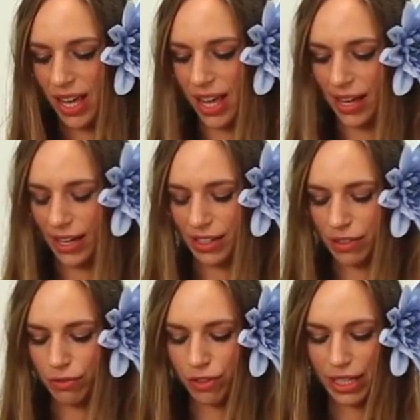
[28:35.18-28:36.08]
And
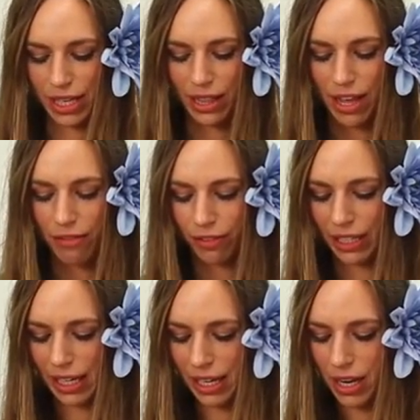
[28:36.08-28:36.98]
it's really
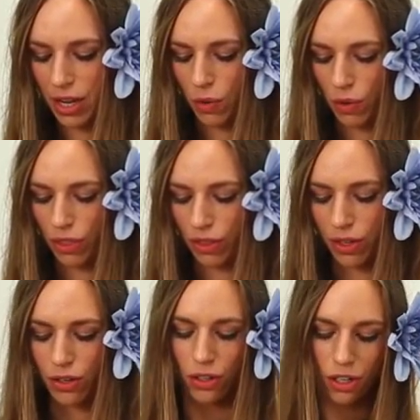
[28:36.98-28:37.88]
lovely with a
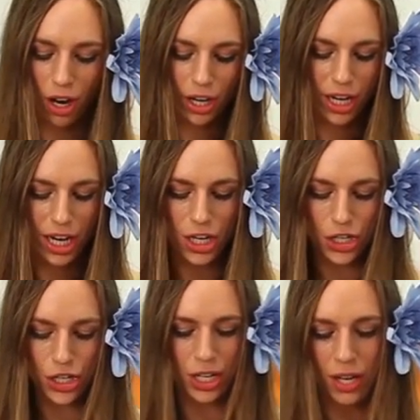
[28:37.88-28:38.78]
little
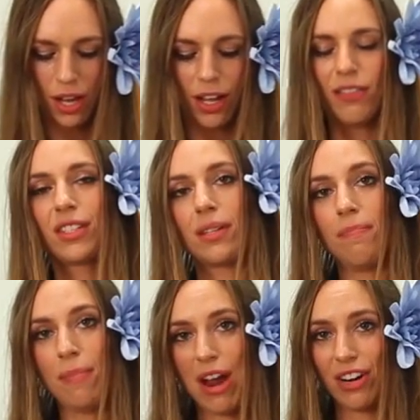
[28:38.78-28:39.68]
garnish of some
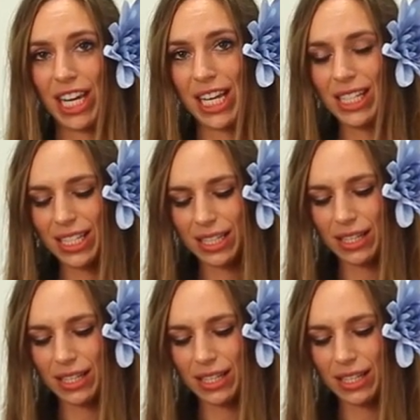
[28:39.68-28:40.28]
berries,